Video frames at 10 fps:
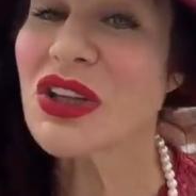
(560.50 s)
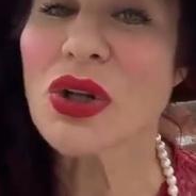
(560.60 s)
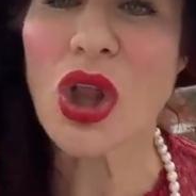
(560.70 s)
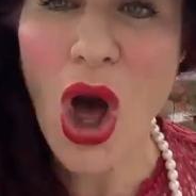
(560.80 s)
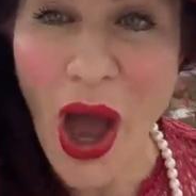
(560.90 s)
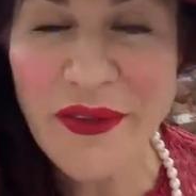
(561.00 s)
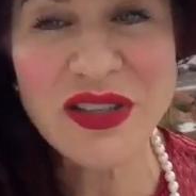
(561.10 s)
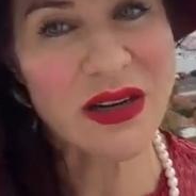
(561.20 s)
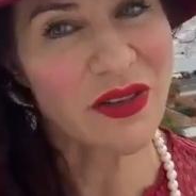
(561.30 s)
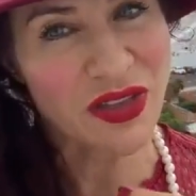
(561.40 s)
little
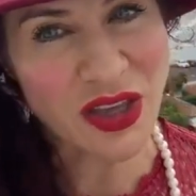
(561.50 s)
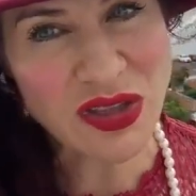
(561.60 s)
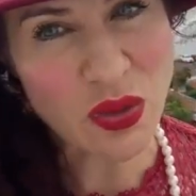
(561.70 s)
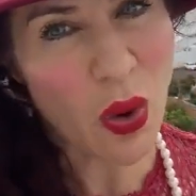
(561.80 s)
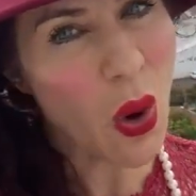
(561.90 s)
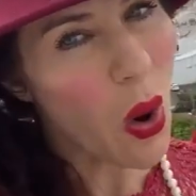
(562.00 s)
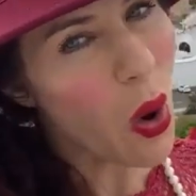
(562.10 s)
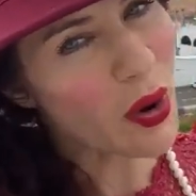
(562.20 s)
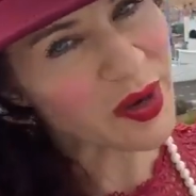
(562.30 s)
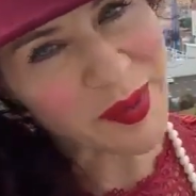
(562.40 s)
lives, things are
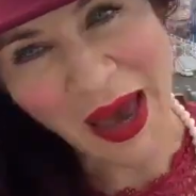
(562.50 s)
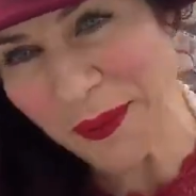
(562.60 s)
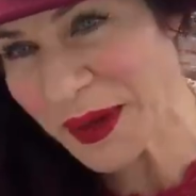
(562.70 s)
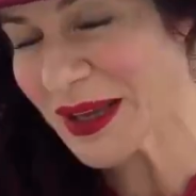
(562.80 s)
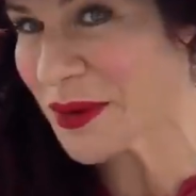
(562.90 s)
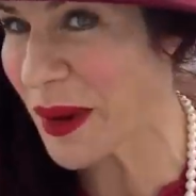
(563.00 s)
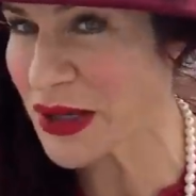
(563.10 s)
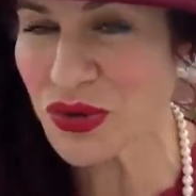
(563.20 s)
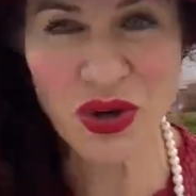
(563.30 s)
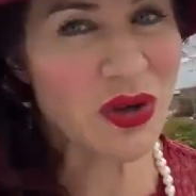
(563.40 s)
all going to be happening in the
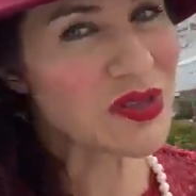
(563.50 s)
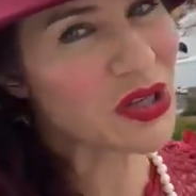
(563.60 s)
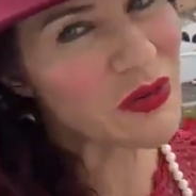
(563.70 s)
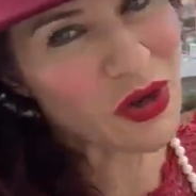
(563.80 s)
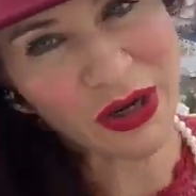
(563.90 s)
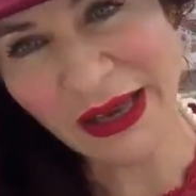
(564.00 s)
Patreon, so you've got to